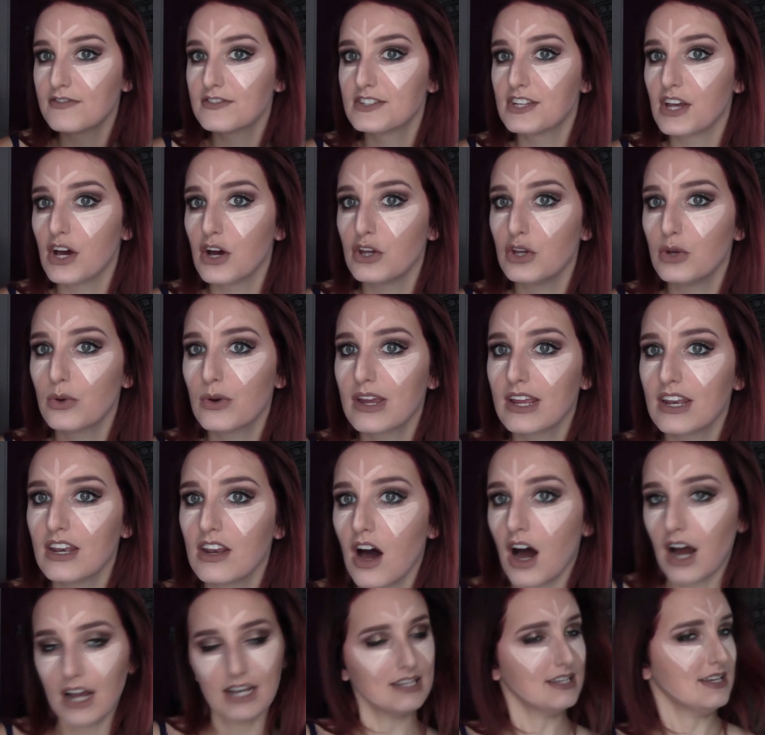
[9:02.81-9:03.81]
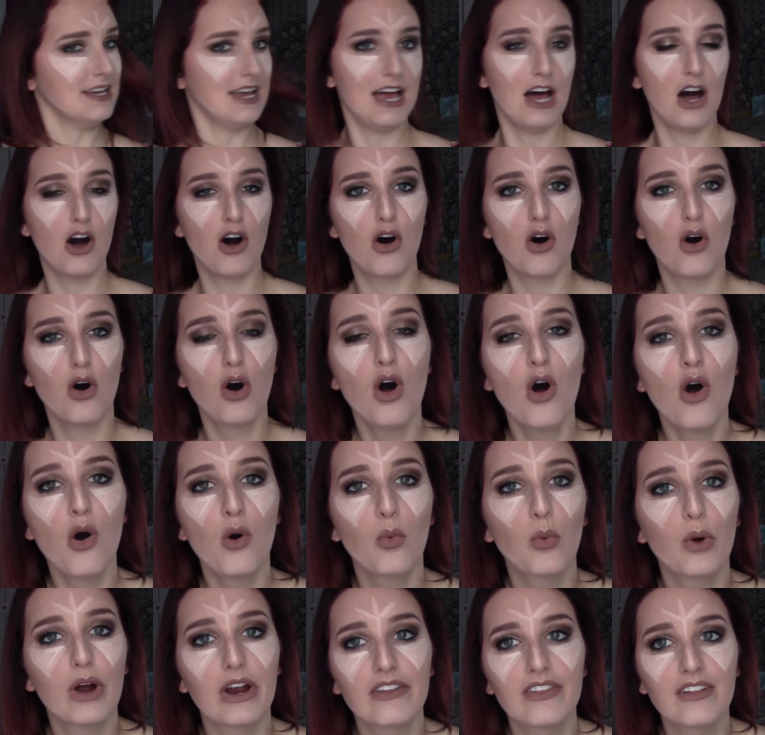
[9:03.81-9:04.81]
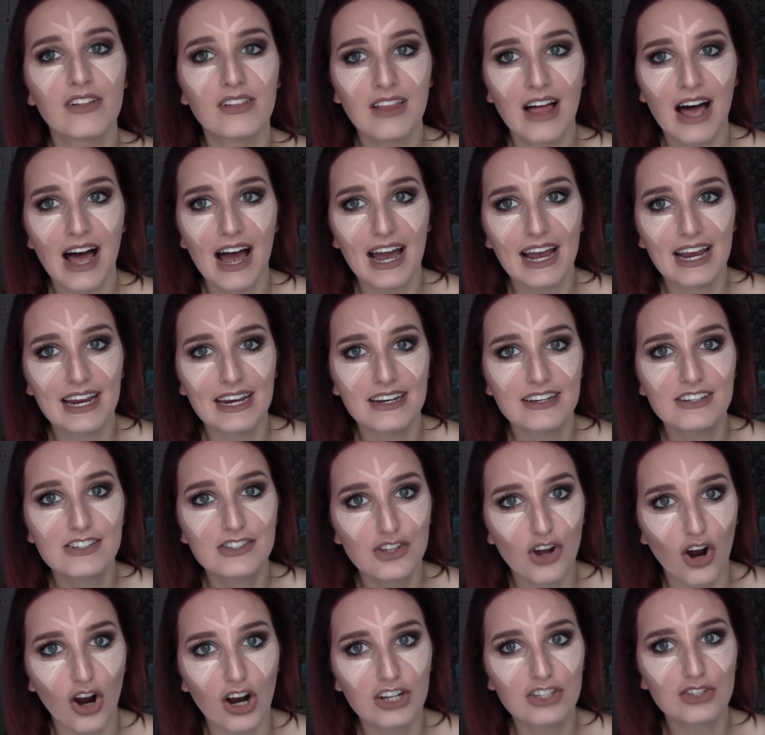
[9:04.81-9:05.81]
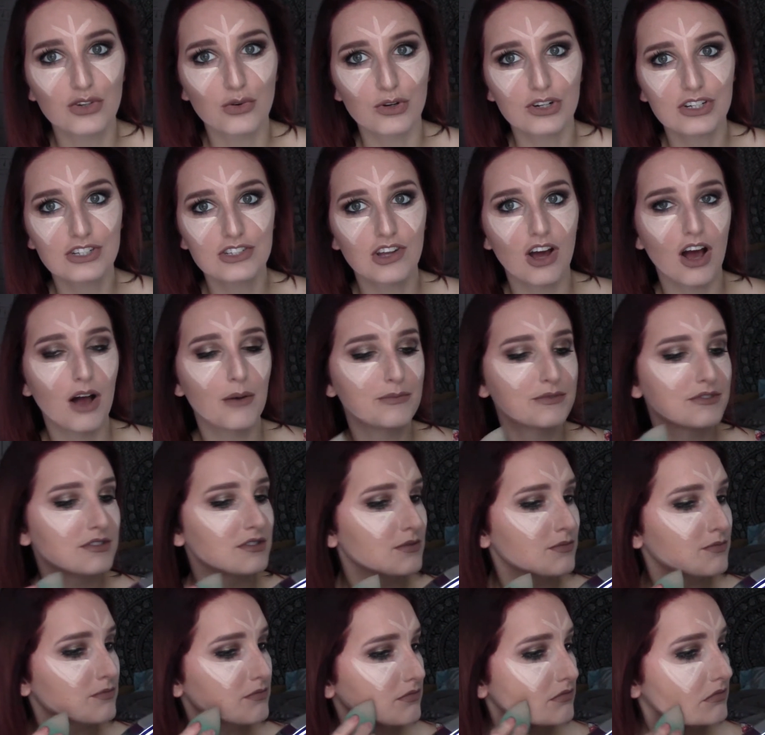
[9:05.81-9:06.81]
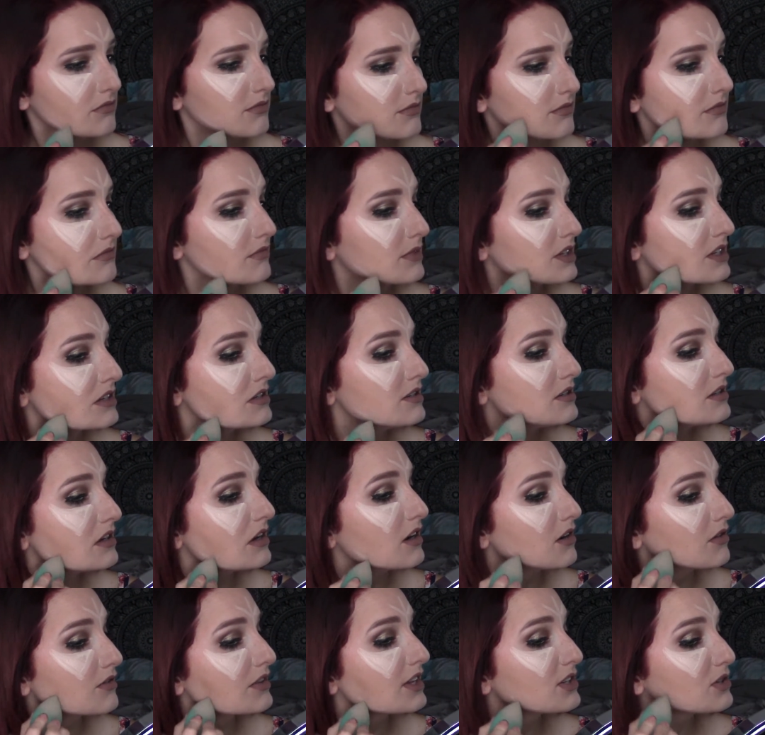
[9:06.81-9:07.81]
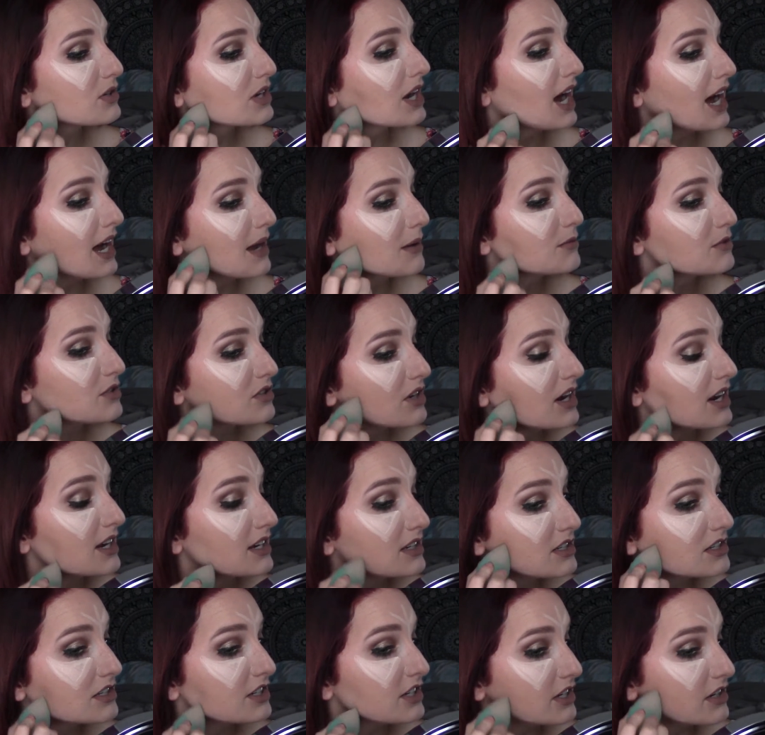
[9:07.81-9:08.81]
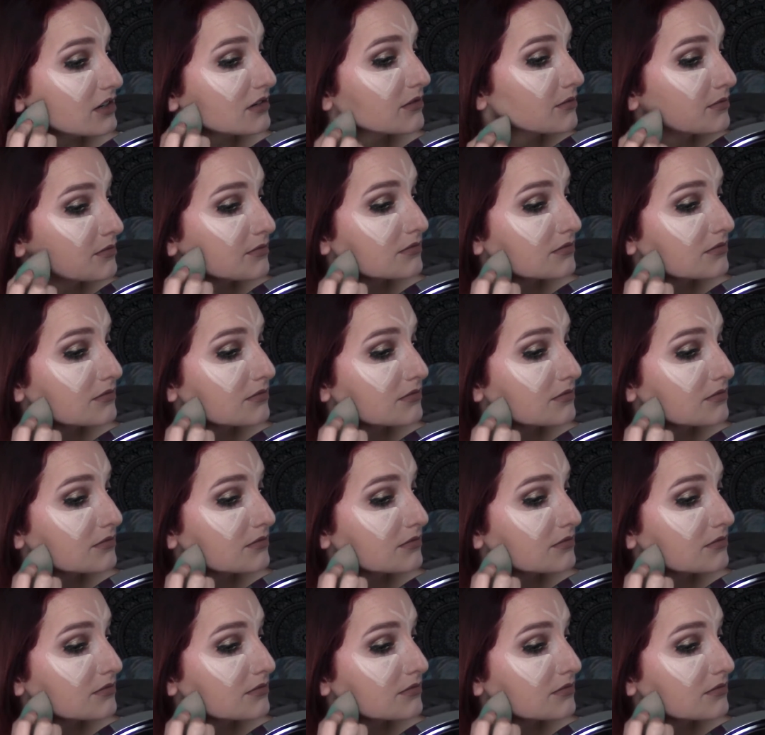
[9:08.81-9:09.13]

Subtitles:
so you cannot tell where the line starts or stops. So that's what I'm trying to do.